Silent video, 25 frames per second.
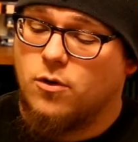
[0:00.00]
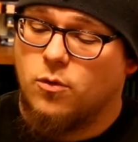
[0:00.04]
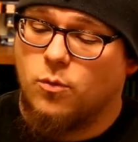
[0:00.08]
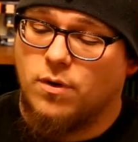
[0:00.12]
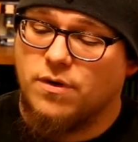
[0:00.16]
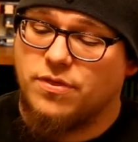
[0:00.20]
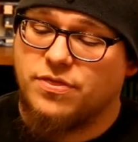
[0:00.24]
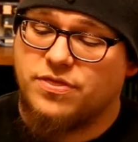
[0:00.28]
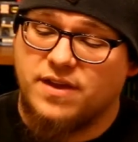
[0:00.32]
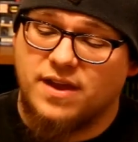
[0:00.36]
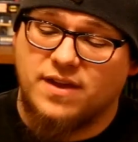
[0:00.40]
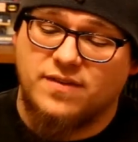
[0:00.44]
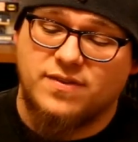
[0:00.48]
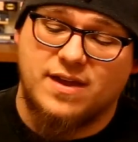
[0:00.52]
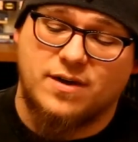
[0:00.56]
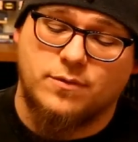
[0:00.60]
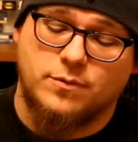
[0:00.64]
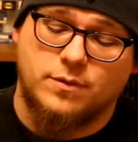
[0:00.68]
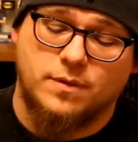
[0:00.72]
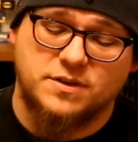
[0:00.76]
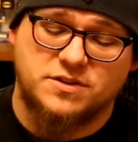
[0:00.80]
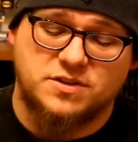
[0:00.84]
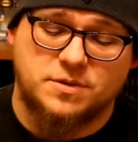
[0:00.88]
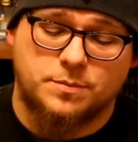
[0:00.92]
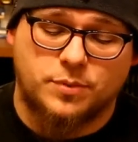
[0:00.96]
one thing that
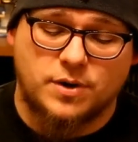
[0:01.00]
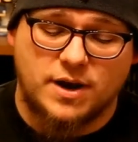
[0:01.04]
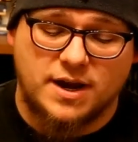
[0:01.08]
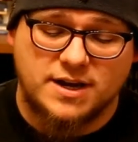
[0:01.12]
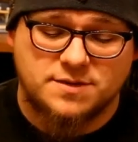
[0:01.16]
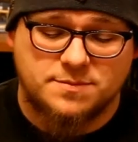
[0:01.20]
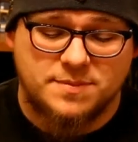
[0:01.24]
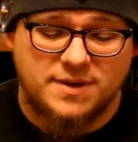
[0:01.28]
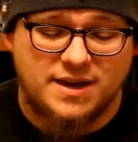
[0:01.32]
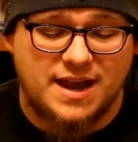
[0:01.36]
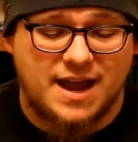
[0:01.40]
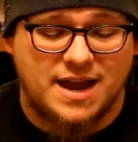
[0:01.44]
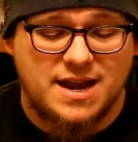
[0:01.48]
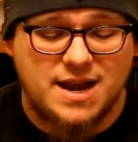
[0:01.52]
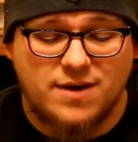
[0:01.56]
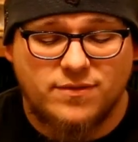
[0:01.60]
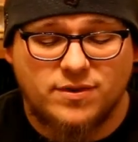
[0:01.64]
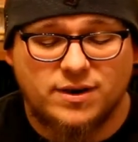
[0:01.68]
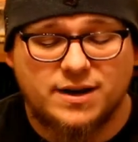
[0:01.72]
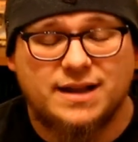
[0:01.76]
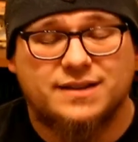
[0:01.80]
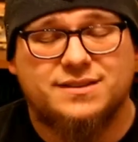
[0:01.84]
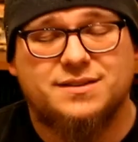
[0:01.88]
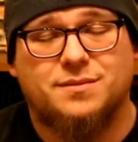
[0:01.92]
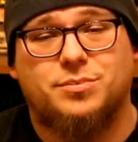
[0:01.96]
really surprised me, I
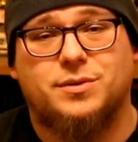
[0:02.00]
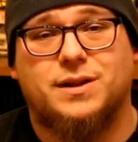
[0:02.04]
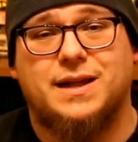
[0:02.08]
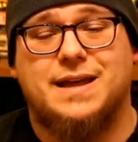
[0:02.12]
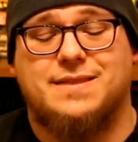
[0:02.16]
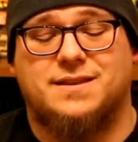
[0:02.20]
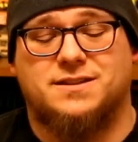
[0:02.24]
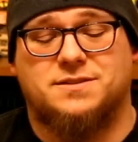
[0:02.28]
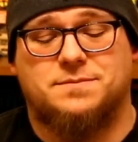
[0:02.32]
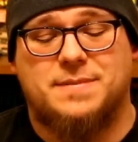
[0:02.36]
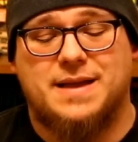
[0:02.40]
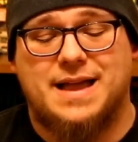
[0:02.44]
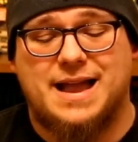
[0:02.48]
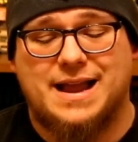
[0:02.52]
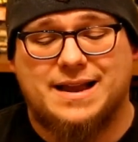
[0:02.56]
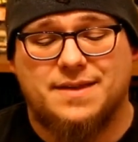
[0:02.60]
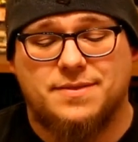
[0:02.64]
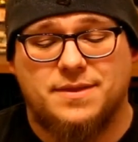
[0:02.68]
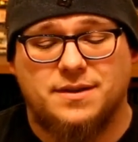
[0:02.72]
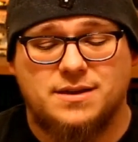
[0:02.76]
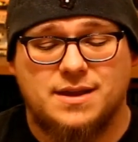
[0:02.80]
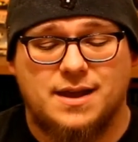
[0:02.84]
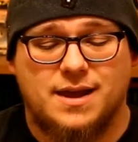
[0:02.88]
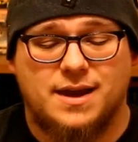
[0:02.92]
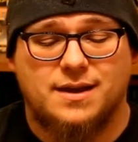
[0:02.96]
never got to play this back in
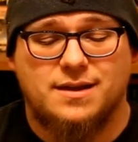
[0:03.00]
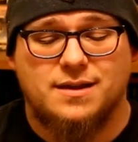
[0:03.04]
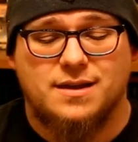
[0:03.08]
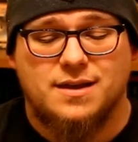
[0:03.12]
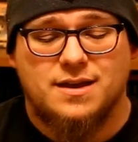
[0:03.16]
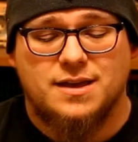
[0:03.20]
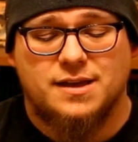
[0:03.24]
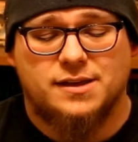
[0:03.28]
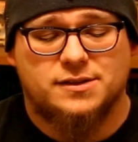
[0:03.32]
the day.